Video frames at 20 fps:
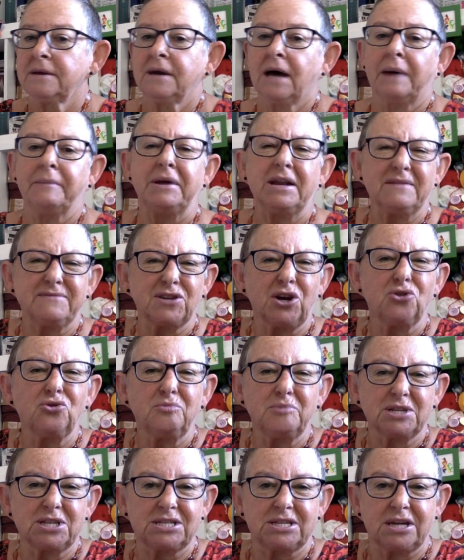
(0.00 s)
I mean, I've done all
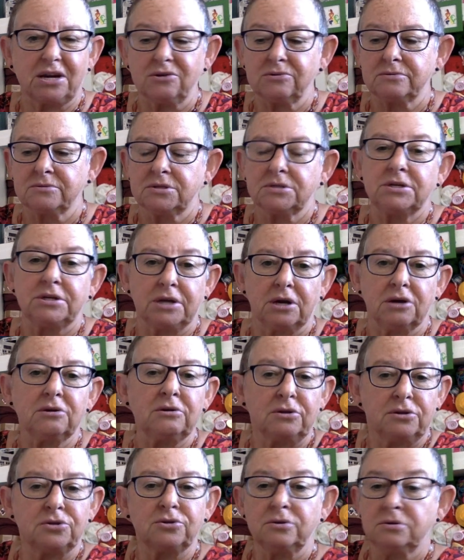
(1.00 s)
my stones. You know,
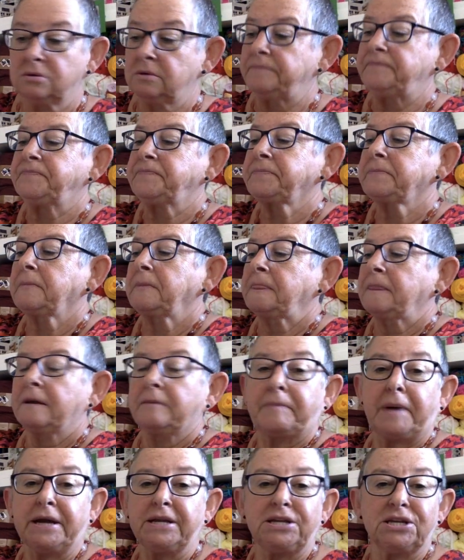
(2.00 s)
you do
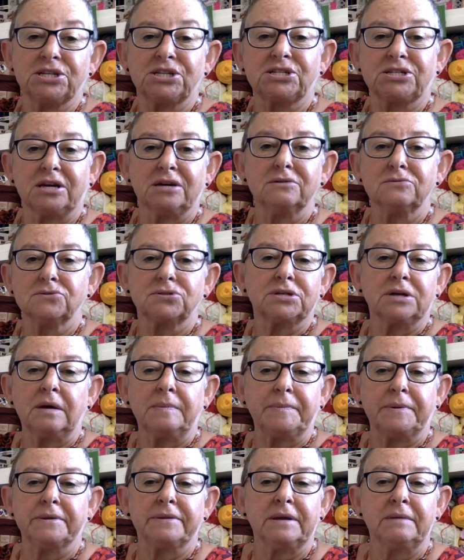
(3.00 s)
paint your stones
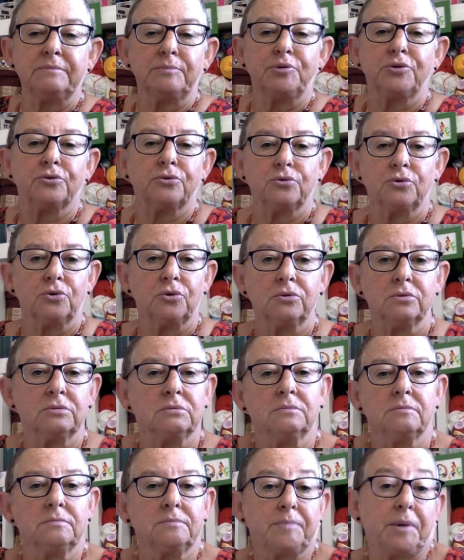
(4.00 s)
up and then put
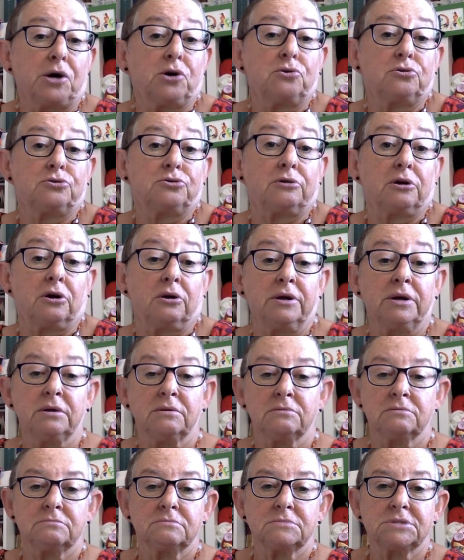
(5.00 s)
poetry on it,
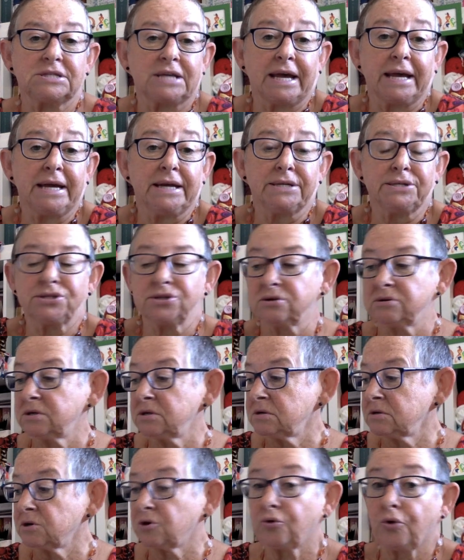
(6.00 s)
sayings on it,
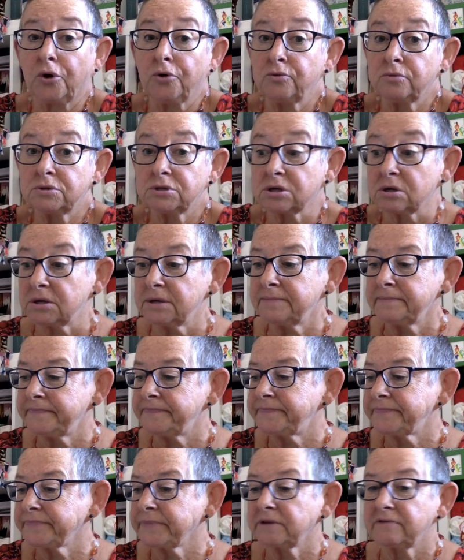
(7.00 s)
quotes on them,
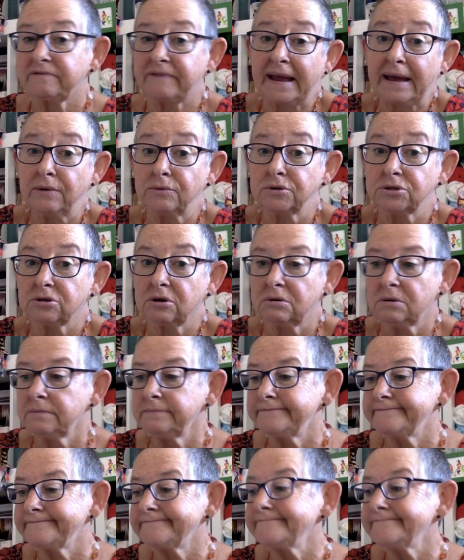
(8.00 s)
flowers on them.